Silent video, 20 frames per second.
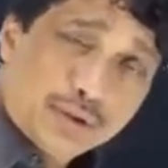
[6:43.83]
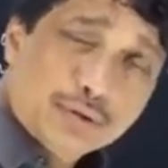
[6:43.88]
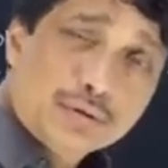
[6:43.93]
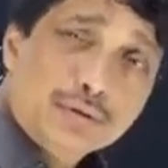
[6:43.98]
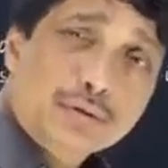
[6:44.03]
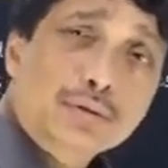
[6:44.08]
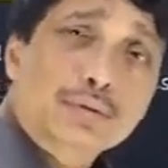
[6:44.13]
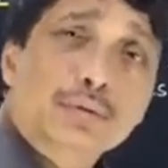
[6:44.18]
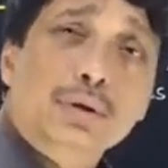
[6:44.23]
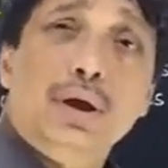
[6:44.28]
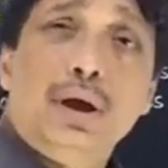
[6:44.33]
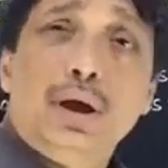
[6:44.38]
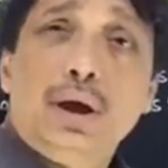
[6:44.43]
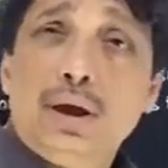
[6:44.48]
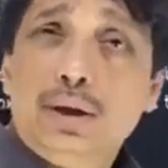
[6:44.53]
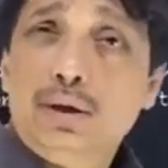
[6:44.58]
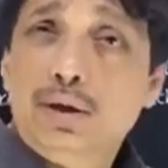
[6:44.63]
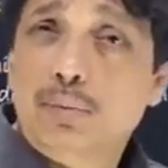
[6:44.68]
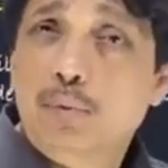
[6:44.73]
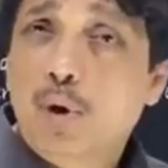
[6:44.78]
the children,
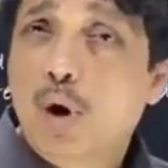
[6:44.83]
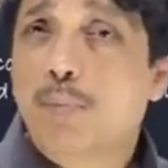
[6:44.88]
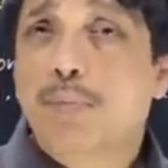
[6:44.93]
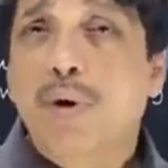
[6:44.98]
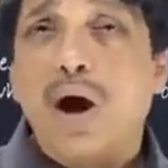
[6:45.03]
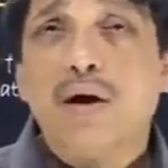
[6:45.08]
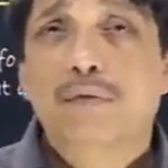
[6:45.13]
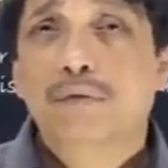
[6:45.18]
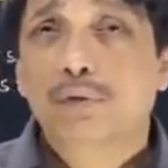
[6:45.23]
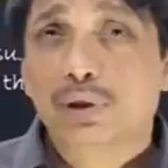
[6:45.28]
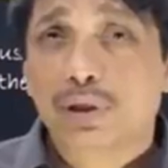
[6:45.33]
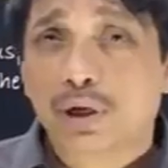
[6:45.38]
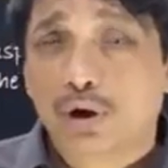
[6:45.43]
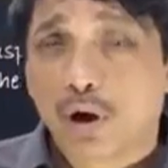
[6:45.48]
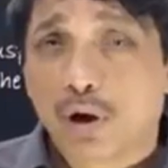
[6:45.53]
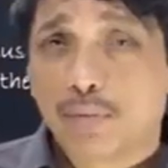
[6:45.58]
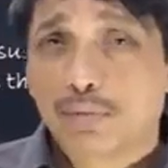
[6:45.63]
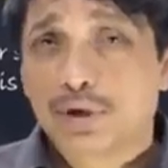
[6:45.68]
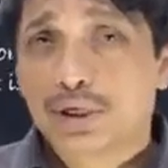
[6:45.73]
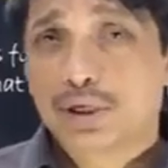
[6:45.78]
the more powerful the
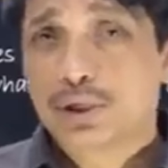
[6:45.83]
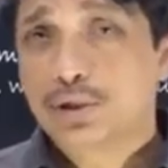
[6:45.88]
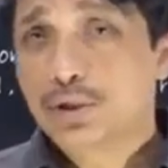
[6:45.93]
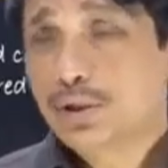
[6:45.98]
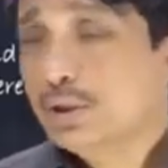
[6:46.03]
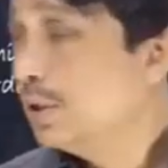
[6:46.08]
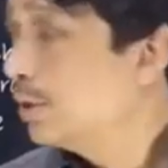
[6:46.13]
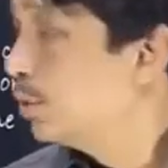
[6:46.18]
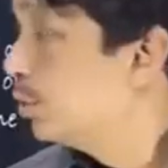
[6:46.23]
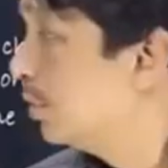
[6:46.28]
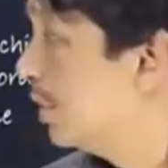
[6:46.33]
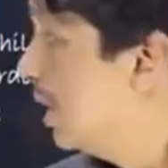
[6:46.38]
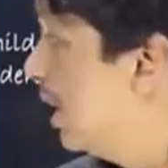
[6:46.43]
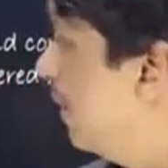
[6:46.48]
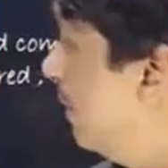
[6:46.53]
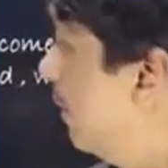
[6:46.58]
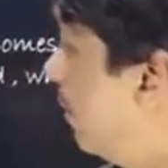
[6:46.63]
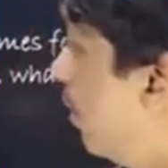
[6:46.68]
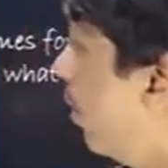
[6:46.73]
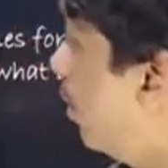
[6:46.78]
accommodation. So,
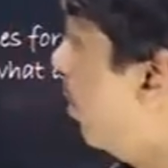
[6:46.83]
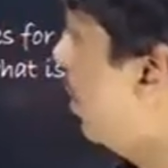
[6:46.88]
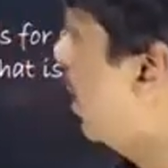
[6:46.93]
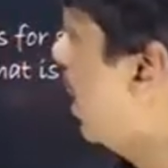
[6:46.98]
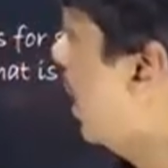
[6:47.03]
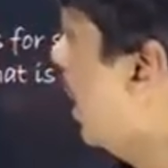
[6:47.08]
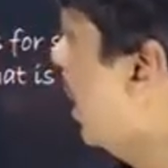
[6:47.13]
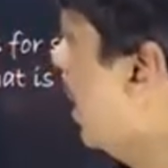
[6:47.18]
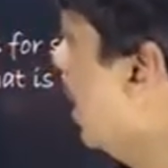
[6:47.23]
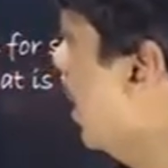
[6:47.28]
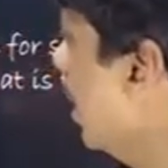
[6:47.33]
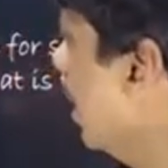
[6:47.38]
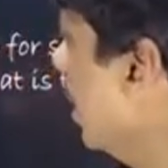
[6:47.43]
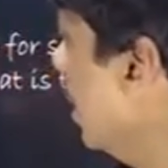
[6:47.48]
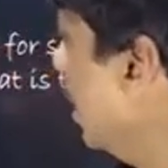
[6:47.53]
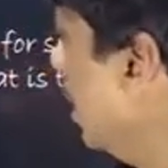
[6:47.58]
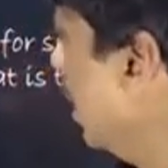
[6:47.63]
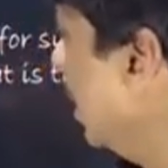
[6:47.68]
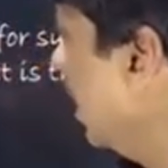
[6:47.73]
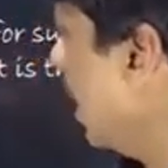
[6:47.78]
therefore,
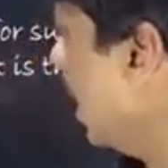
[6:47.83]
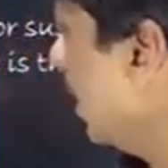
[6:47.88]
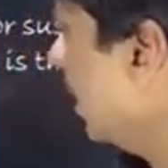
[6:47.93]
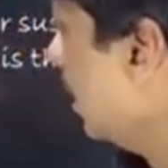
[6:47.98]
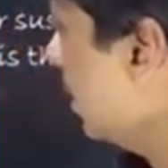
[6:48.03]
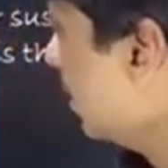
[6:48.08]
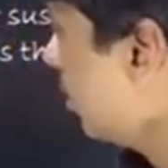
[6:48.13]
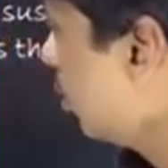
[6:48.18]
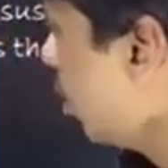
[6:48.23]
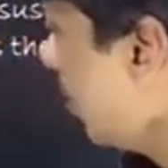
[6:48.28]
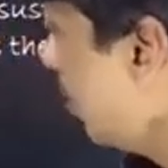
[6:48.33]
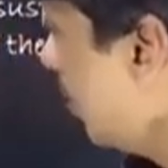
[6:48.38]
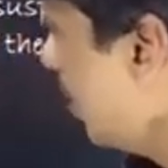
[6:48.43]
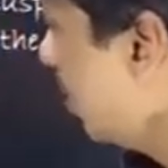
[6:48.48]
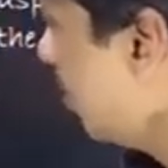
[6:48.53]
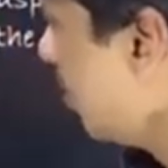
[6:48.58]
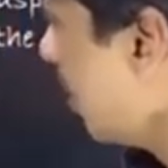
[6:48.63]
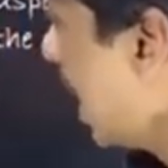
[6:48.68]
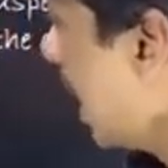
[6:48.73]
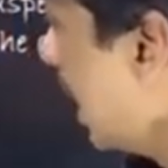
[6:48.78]

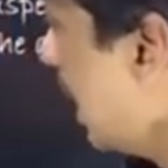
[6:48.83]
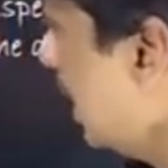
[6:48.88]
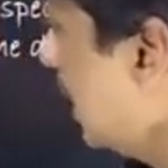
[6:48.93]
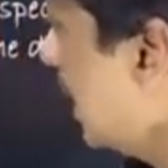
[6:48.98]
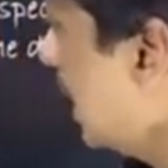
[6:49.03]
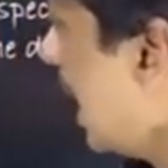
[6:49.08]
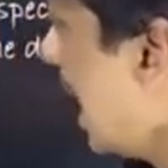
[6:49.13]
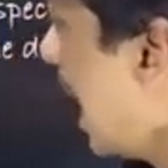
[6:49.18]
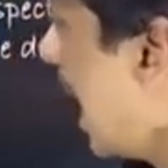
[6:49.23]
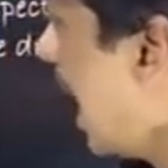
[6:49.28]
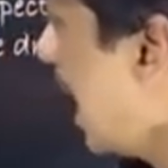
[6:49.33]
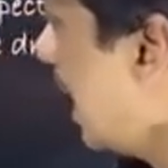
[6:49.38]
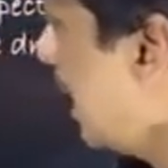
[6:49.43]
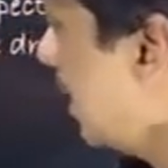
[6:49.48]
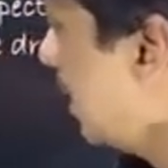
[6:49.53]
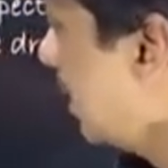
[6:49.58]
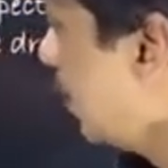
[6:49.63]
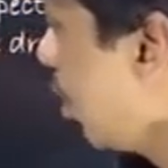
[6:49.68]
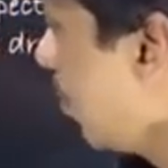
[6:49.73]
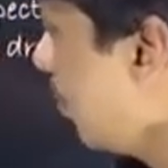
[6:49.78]
tropicamide
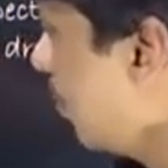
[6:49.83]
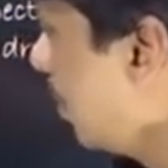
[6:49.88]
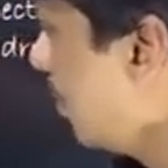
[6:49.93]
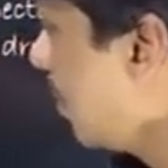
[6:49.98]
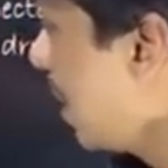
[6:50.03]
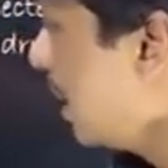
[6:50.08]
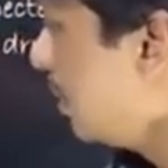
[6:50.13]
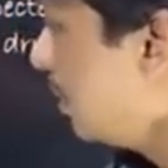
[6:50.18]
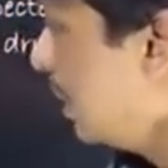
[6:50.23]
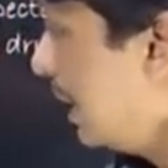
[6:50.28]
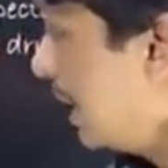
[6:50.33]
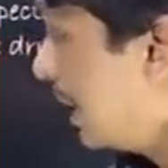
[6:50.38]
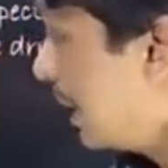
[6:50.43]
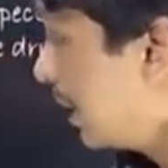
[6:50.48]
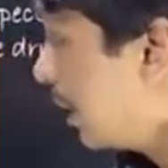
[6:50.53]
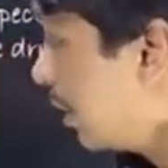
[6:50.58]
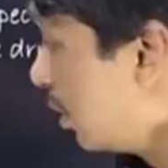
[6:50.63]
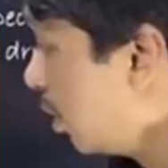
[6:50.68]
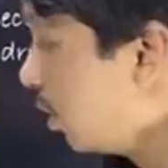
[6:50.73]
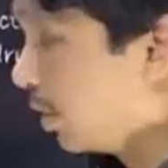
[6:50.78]
really
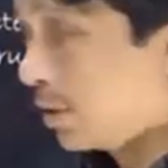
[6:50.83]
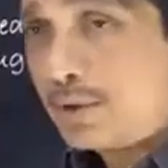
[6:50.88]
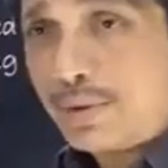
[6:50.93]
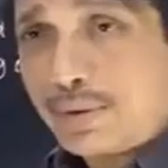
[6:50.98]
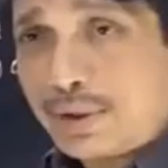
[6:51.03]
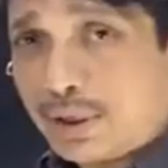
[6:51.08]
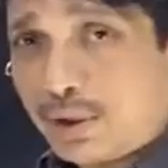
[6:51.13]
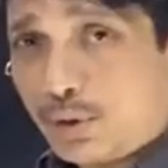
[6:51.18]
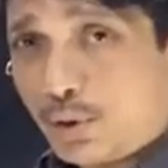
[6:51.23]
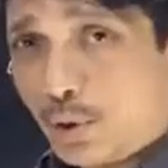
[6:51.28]
cannot